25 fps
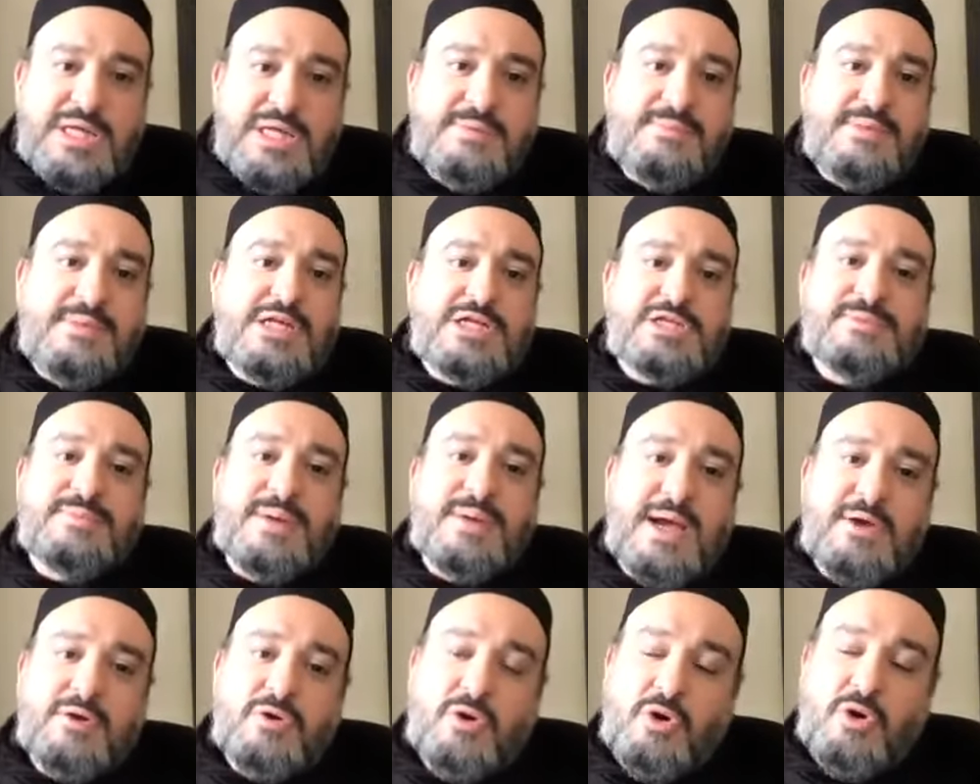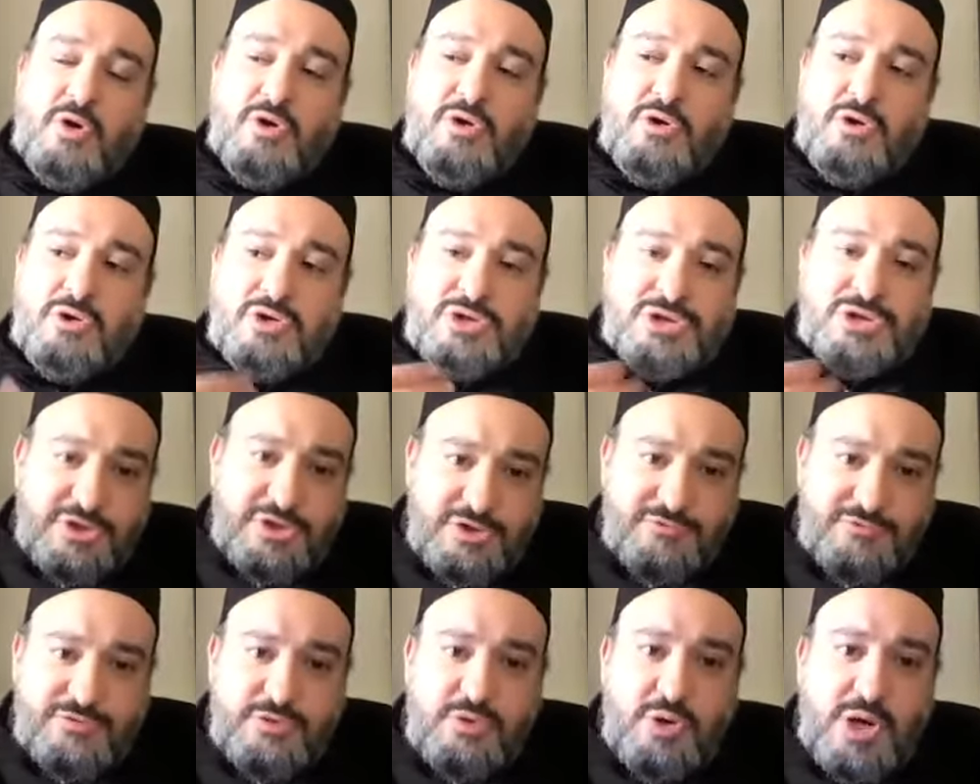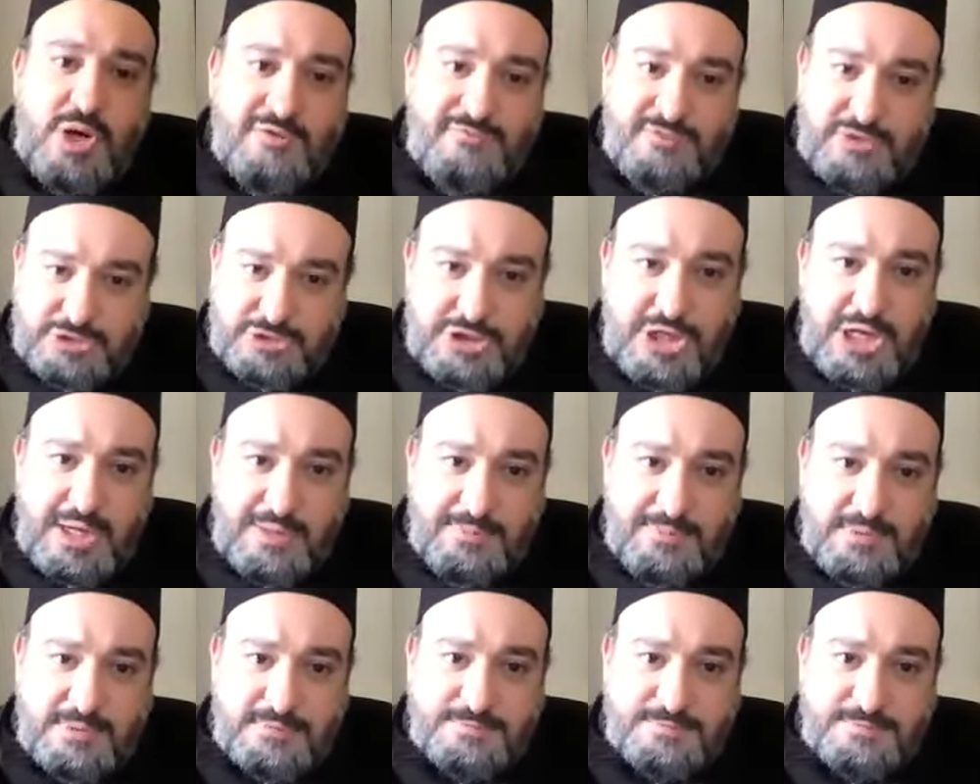he means by an earner is that if you have a job,